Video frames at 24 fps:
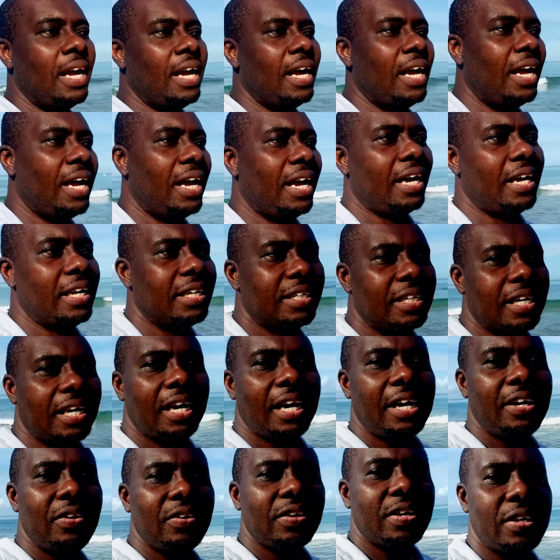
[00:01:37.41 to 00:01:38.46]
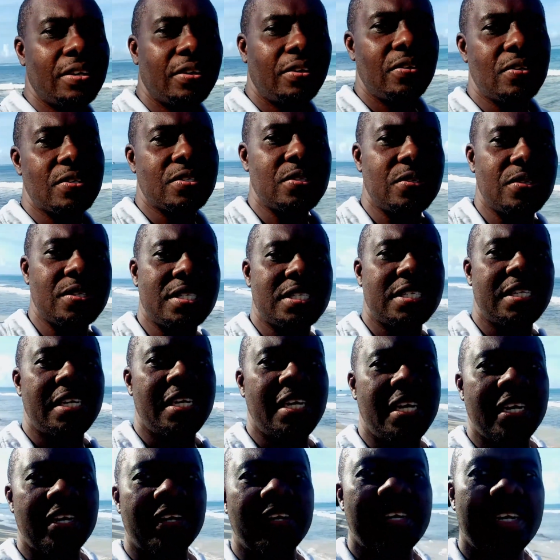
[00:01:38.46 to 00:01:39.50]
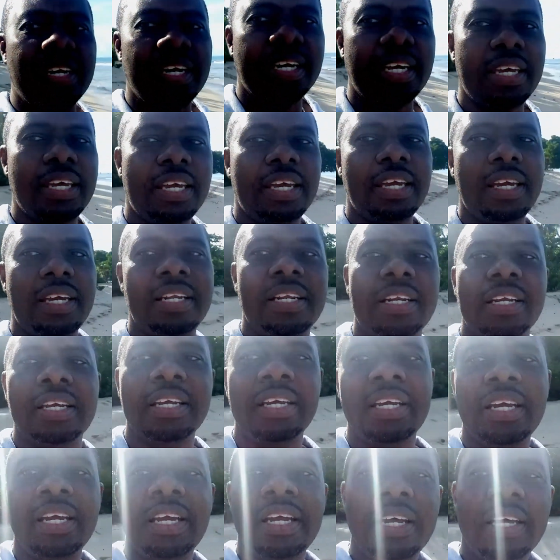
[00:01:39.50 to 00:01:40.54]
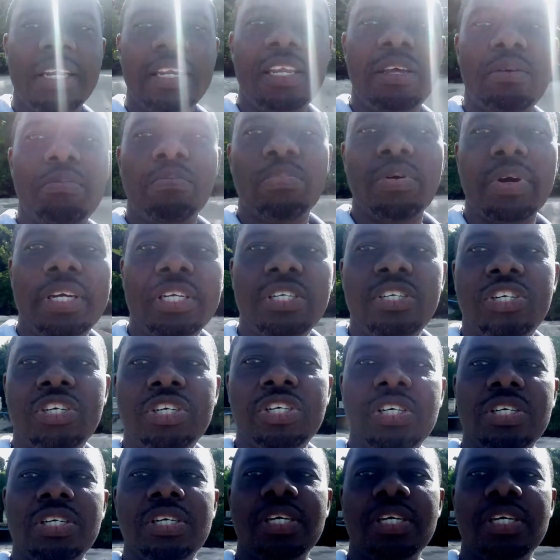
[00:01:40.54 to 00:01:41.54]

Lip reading: And you can also see here again the bridge,